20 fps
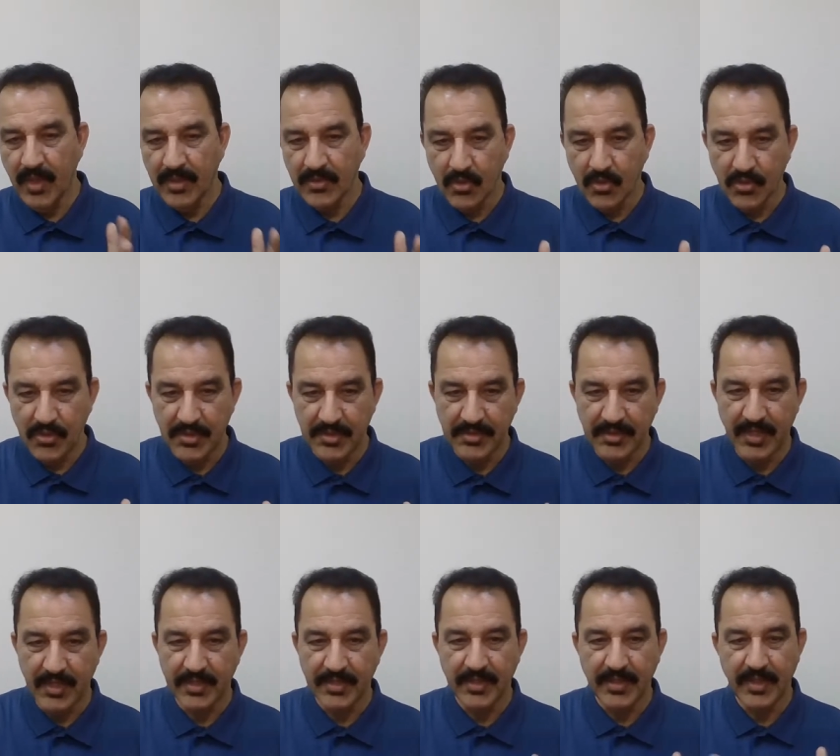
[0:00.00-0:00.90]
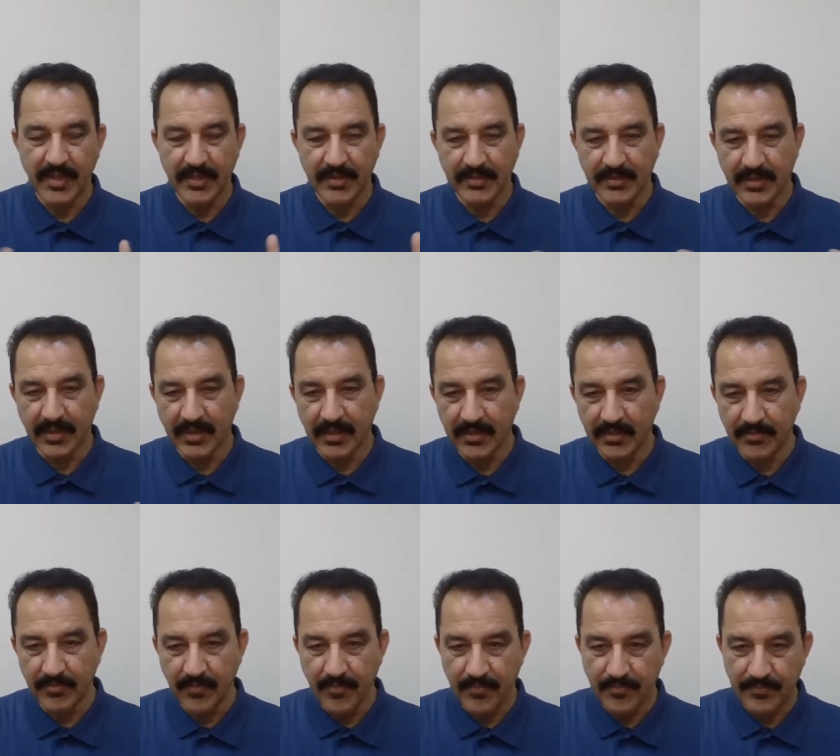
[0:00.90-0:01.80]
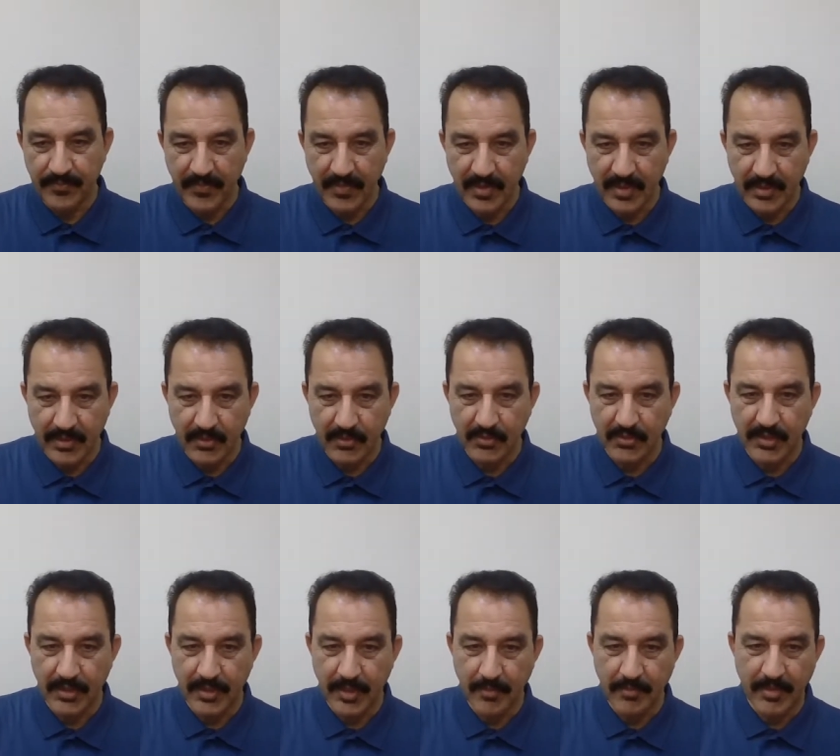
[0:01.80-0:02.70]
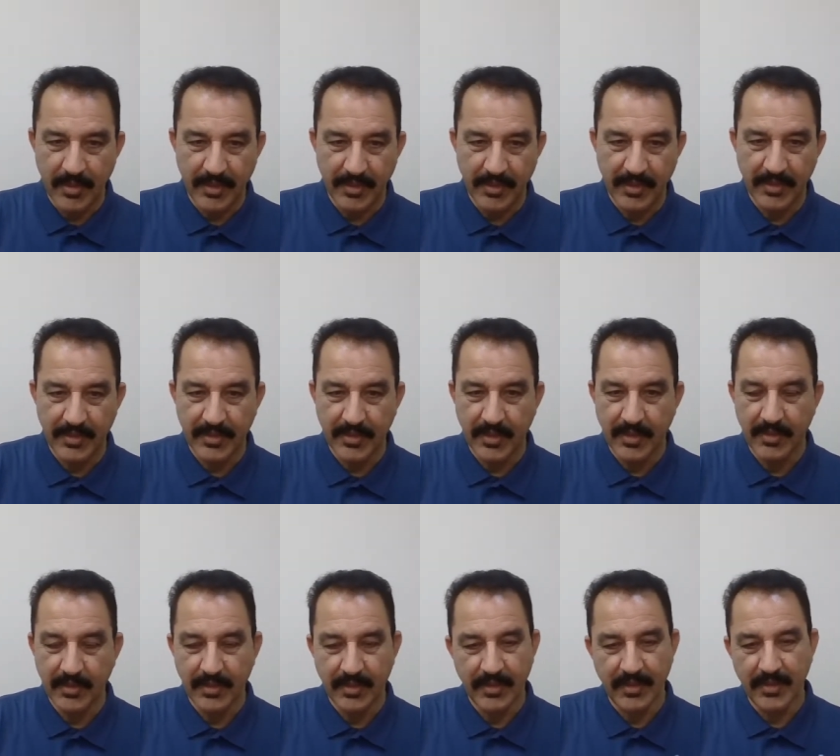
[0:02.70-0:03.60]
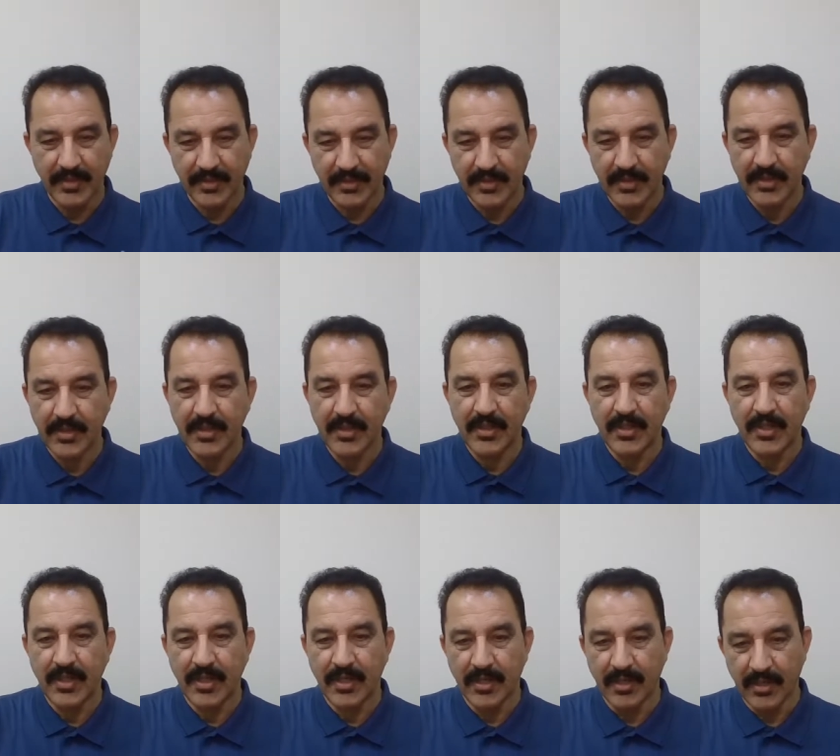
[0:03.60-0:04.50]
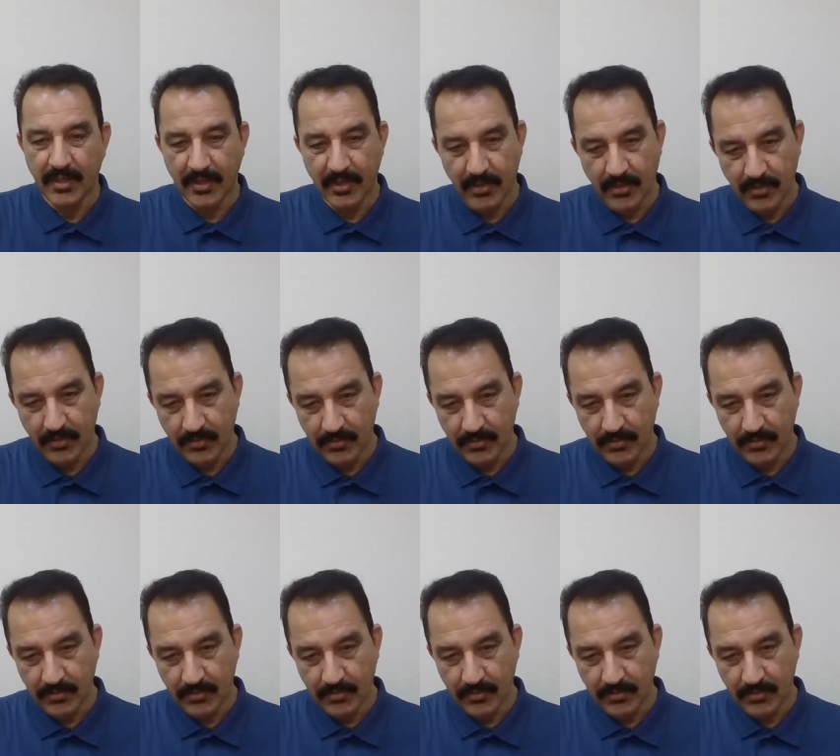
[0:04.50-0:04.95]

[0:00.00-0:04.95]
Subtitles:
road design and the around the neighboring area and uh,